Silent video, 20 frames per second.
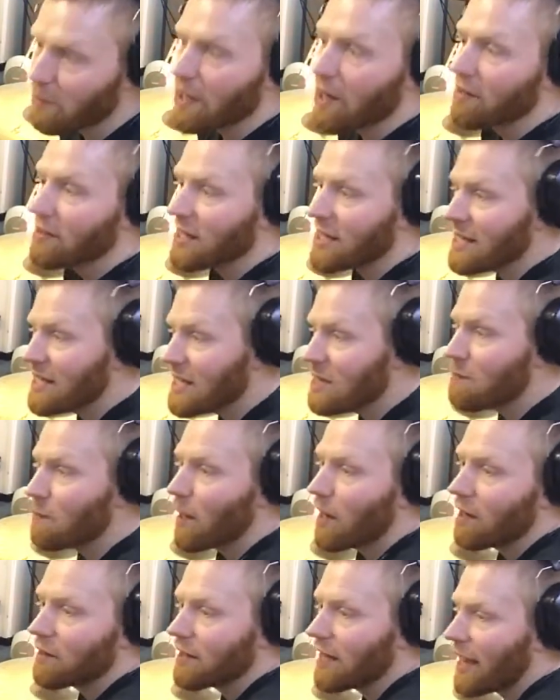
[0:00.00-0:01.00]
play it on the E,
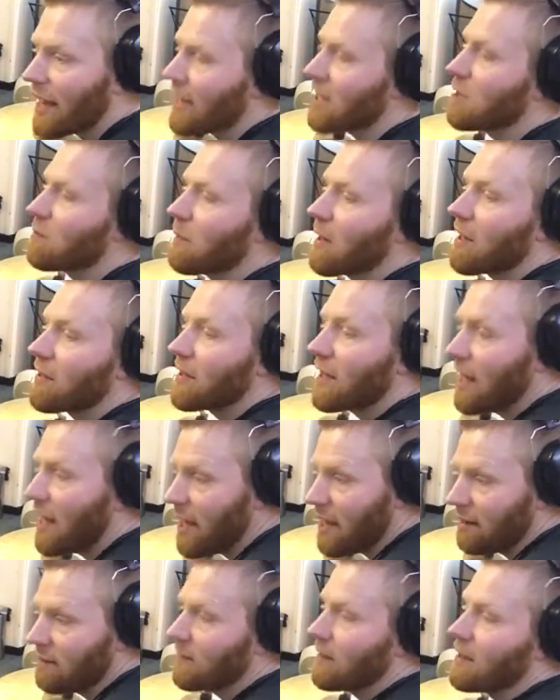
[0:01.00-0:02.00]
play it on the and, play it on the
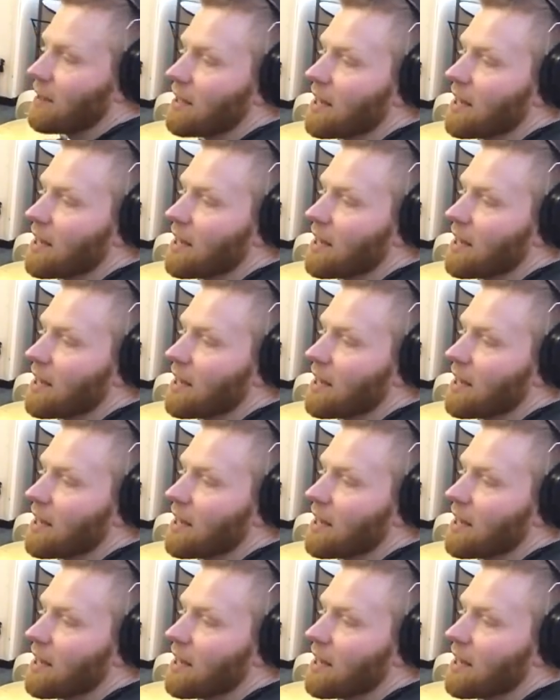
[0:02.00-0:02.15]
A.